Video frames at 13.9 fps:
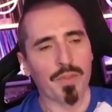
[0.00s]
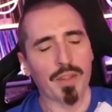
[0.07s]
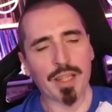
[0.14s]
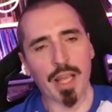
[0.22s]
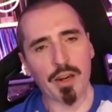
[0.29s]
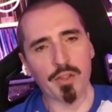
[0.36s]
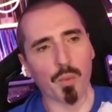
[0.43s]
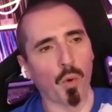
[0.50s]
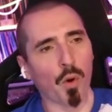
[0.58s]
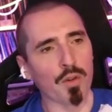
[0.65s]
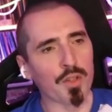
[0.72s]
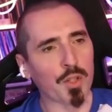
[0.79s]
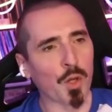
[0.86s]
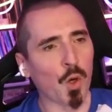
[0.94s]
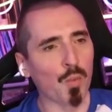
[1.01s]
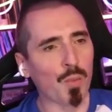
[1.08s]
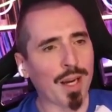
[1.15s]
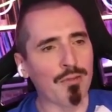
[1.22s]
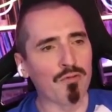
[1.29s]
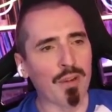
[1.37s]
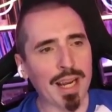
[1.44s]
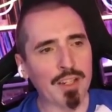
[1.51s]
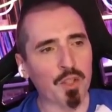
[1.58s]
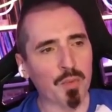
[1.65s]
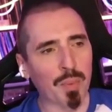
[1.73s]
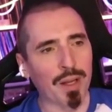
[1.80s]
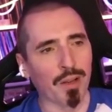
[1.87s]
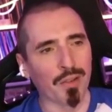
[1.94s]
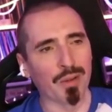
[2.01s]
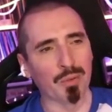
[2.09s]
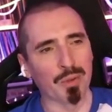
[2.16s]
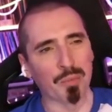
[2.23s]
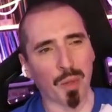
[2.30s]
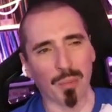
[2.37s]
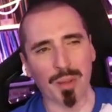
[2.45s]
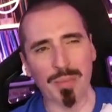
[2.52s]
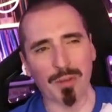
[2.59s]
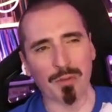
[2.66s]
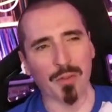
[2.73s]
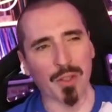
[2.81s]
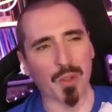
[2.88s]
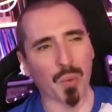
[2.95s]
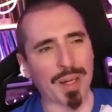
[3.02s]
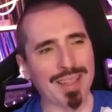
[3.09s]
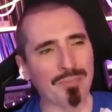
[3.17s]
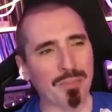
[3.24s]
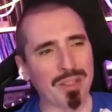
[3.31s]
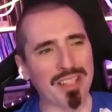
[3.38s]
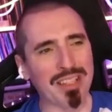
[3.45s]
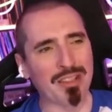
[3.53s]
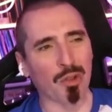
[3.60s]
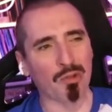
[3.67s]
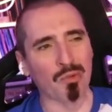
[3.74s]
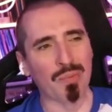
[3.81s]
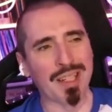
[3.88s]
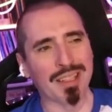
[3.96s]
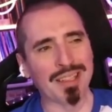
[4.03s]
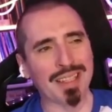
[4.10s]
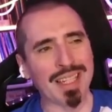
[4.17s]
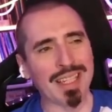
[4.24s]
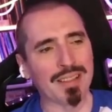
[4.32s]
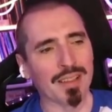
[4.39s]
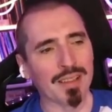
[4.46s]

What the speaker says: There's the Warden's tome, a rage spell that was probably meant for the Queen, but she doesn't really need